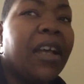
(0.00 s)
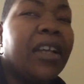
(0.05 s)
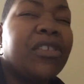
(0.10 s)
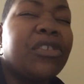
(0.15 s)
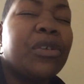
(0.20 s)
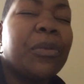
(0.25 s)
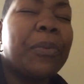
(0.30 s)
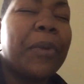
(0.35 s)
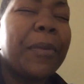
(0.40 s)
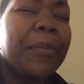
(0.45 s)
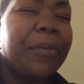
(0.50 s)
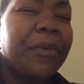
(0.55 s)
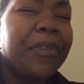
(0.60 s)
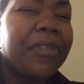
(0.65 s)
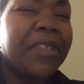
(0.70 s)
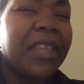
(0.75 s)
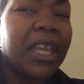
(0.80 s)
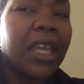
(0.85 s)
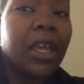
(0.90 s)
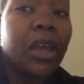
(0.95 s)
So people are
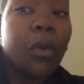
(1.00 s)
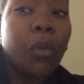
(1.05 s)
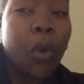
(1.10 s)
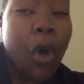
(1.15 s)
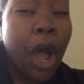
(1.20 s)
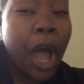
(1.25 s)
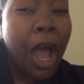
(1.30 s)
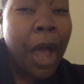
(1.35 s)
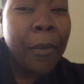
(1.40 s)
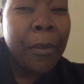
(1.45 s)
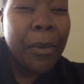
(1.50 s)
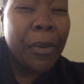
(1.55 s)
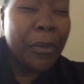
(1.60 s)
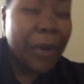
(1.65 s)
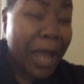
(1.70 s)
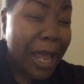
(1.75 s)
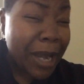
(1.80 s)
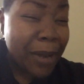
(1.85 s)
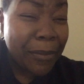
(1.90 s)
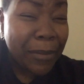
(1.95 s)
thinking, well, but
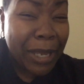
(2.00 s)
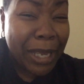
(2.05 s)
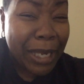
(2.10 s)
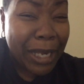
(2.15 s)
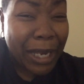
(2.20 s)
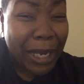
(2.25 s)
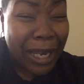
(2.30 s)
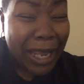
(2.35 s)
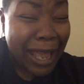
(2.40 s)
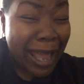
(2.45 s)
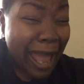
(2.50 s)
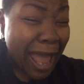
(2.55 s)
wait a minute.